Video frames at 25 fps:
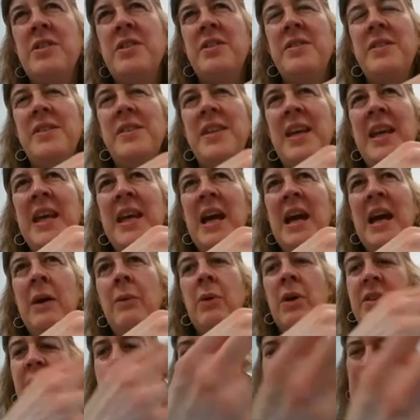to see
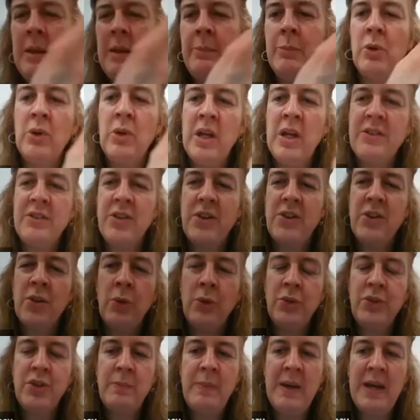how other people had
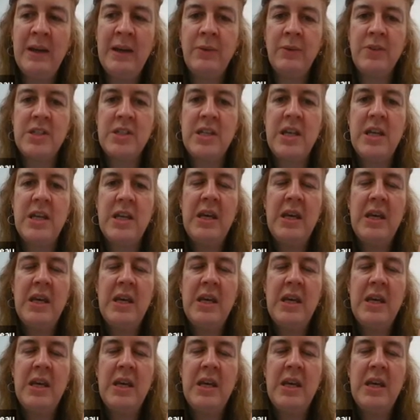thought about